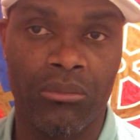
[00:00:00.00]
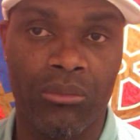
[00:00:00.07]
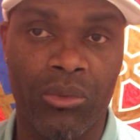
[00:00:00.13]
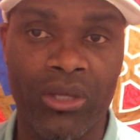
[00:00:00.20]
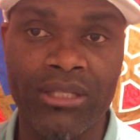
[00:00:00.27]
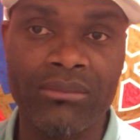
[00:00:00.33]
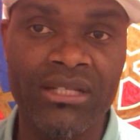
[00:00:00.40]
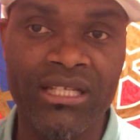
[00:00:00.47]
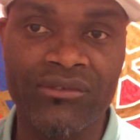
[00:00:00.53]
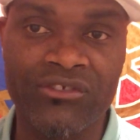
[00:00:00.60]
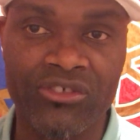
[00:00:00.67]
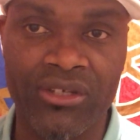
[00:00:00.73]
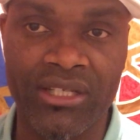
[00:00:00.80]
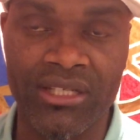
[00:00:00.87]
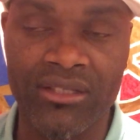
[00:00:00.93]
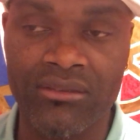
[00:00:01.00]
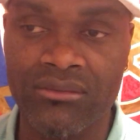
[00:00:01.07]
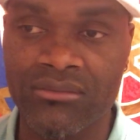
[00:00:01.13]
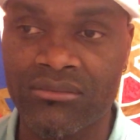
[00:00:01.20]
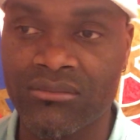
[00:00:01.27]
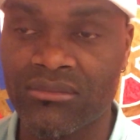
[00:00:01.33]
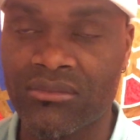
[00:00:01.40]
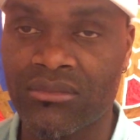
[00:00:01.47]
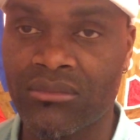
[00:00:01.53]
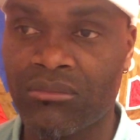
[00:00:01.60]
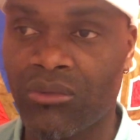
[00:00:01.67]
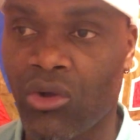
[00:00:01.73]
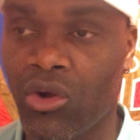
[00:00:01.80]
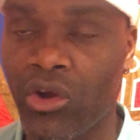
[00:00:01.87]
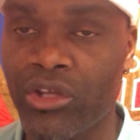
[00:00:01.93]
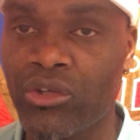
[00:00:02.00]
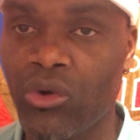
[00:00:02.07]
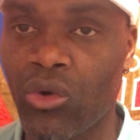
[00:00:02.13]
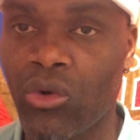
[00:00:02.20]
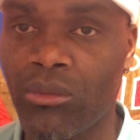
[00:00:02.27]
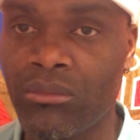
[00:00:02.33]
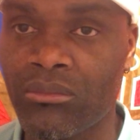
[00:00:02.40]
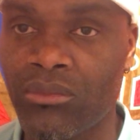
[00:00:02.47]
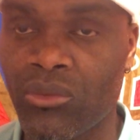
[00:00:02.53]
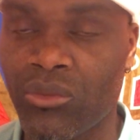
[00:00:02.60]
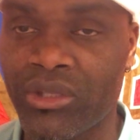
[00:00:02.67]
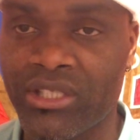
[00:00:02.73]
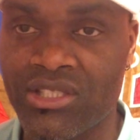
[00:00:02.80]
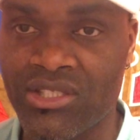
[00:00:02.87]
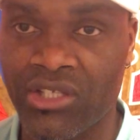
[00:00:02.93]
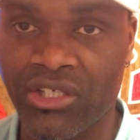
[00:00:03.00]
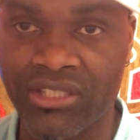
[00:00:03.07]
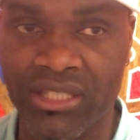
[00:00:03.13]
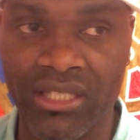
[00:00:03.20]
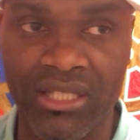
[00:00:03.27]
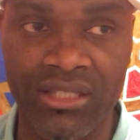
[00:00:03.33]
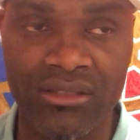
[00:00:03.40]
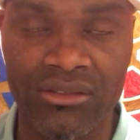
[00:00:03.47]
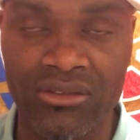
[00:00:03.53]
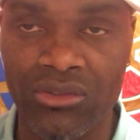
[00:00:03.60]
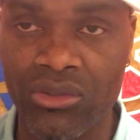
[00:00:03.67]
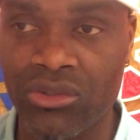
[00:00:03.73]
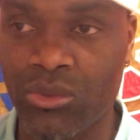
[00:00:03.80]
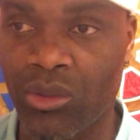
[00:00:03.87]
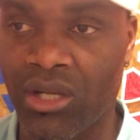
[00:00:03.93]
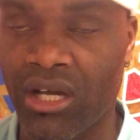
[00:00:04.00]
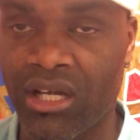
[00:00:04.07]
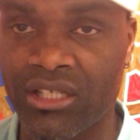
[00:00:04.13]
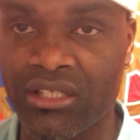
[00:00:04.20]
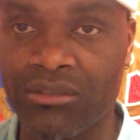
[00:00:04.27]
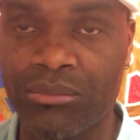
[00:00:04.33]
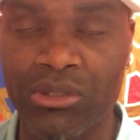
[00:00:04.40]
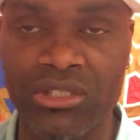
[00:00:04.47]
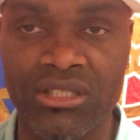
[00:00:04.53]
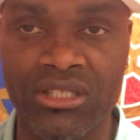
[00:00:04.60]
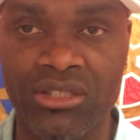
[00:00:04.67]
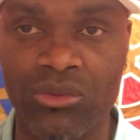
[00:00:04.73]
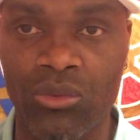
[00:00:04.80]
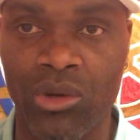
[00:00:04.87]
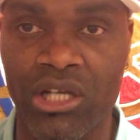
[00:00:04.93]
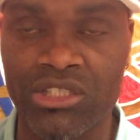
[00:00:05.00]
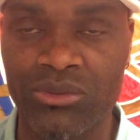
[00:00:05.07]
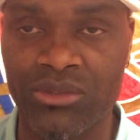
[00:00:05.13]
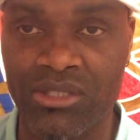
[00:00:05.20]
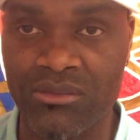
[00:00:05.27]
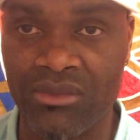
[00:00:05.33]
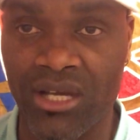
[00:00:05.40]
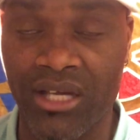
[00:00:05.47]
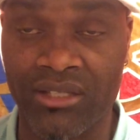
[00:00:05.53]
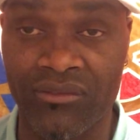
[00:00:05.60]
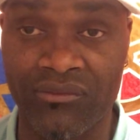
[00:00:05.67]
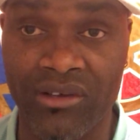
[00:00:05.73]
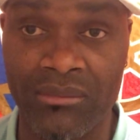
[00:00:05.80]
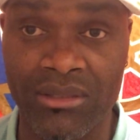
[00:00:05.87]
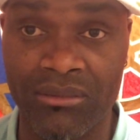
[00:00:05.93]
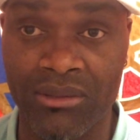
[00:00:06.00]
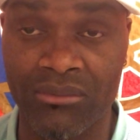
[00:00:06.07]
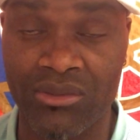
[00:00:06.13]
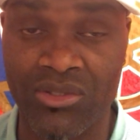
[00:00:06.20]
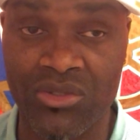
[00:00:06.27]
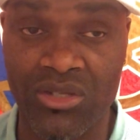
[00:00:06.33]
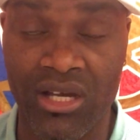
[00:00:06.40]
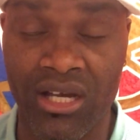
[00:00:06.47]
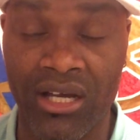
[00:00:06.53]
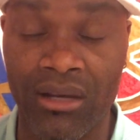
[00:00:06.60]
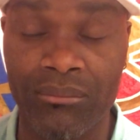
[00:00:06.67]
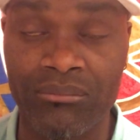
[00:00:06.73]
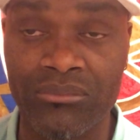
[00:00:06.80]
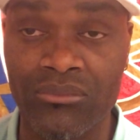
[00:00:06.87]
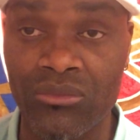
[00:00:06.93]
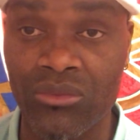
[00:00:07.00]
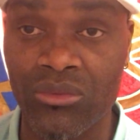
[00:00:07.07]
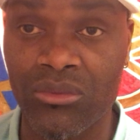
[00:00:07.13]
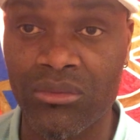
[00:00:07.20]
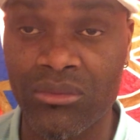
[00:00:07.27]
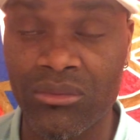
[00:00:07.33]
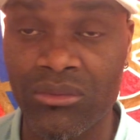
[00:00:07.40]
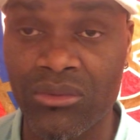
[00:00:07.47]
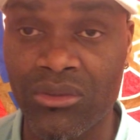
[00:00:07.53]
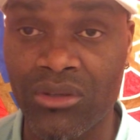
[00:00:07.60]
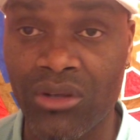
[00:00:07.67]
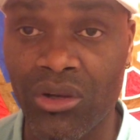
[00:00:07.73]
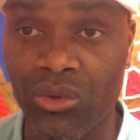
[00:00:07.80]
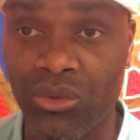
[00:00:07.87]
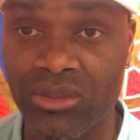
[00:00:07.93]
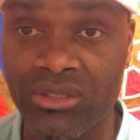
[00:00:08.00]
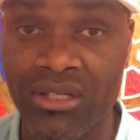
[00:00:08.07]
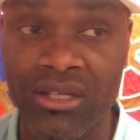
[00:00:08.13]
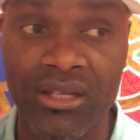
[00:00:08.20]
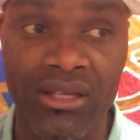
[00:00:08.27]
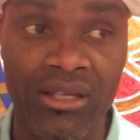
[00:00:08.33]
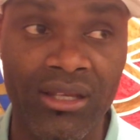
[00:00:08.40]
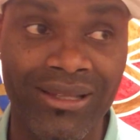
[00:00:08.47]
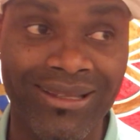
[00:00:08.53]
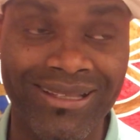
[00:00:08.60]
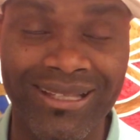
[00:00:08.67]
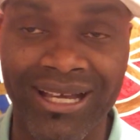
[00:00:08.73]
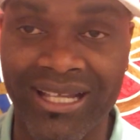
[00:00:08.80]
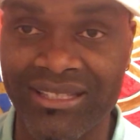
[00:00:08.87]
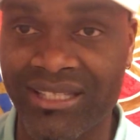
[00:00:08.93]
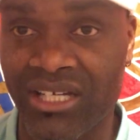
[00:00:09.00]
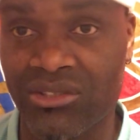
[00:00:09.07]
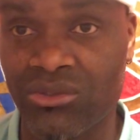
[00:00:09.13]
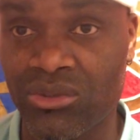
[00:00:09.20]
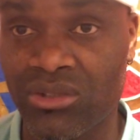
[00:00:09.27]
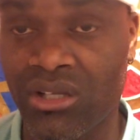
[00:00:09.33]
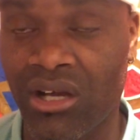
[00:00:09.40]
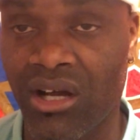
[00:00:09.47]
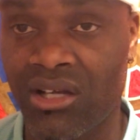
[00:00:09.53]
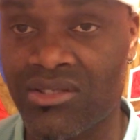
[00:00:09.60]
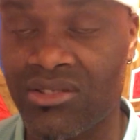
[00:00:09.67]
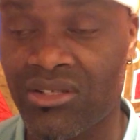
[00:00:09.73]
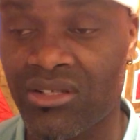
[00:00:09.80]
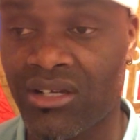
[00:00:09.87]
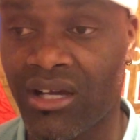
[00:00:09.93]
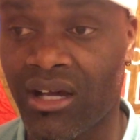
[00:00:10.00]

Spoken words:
when he leave training, going home with his dirty kit, don't know what on it, put it in the wash with his other family members' clothes, and that could cause